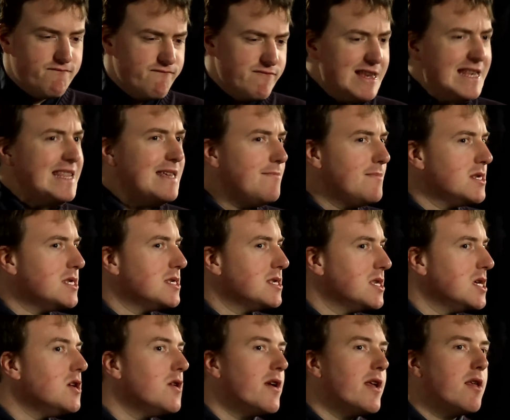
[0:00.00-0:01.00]
really
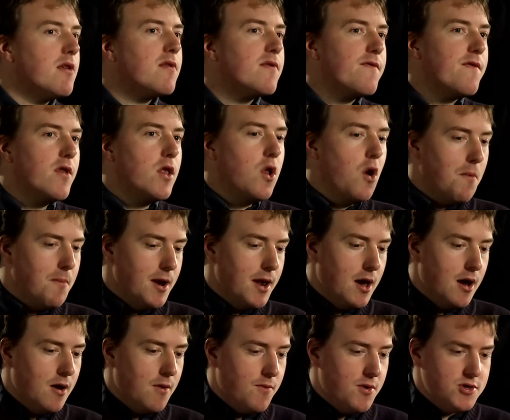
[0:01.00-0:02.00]
mysterious
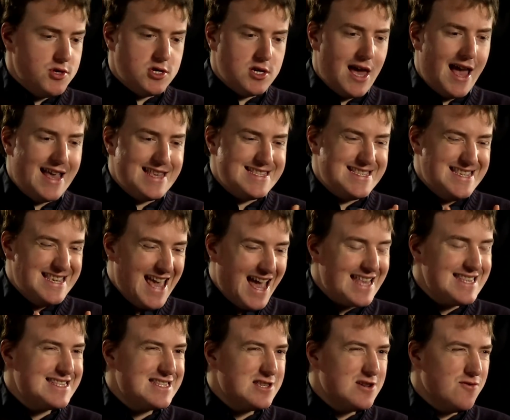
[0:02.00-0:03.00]
phenomena which has yet
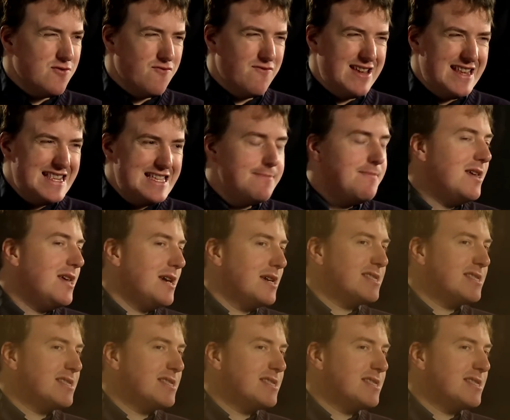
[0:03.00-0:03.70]
to really be